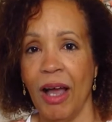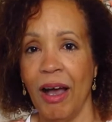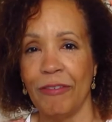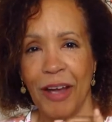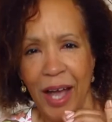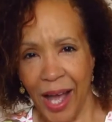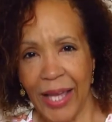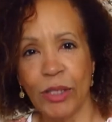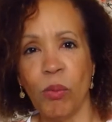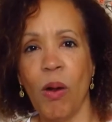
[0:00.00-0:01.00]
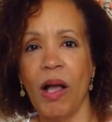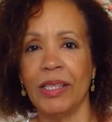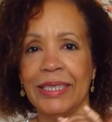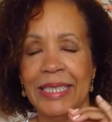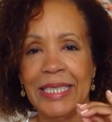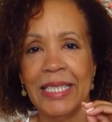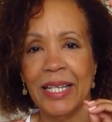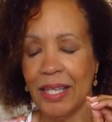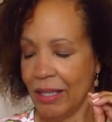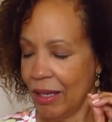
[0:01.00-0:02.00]
of high quality
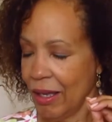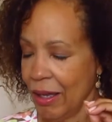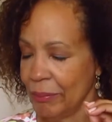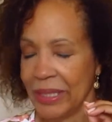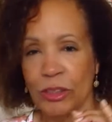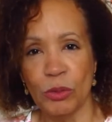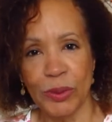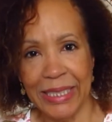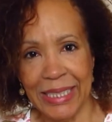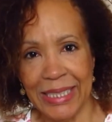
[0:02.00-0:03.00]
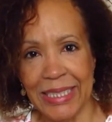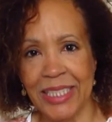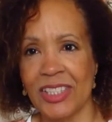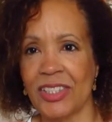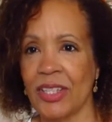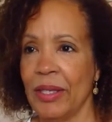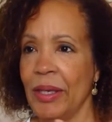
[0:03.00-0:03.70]
um, ingredients,